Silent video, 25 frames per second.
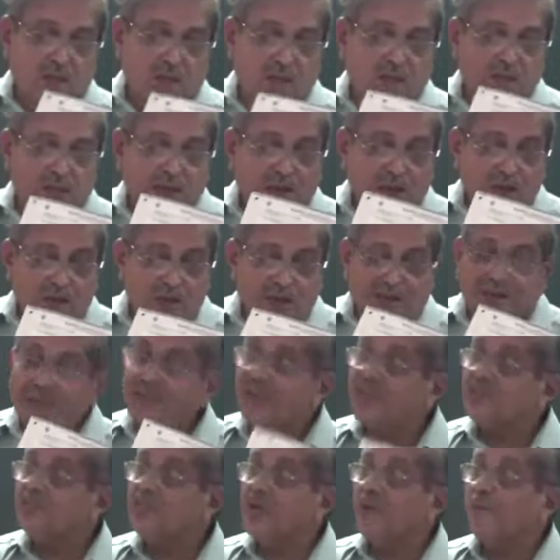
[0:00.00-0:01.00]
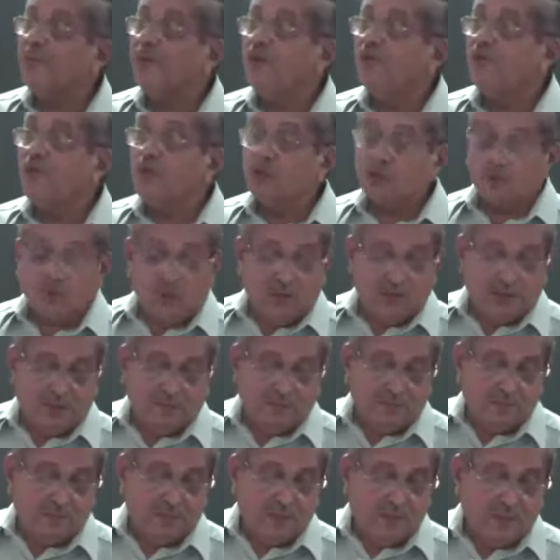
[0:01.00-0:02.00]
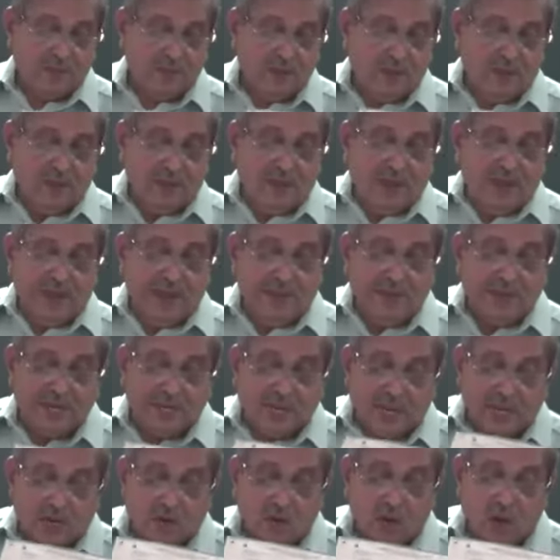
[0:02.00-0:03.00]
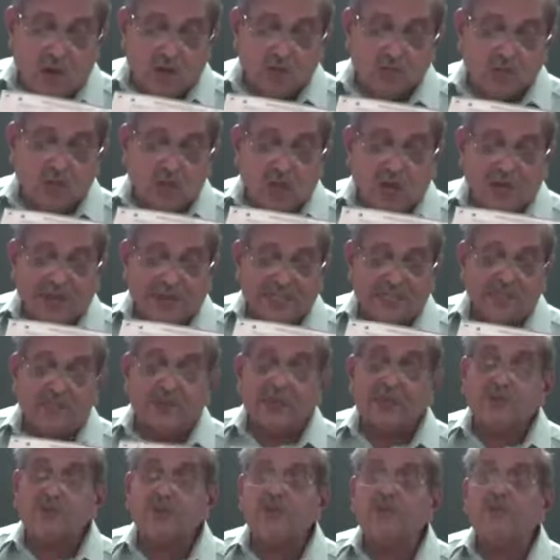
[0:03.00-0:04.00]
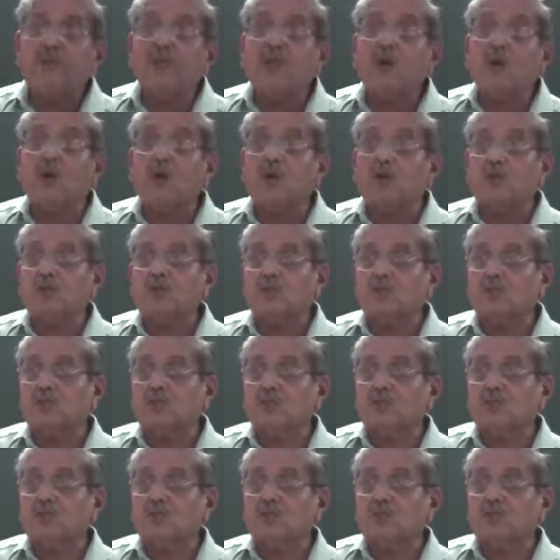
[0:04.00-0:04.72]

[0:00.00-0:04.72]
We have another example, fourth one. Aromatic alcohols are isomeric with phenols.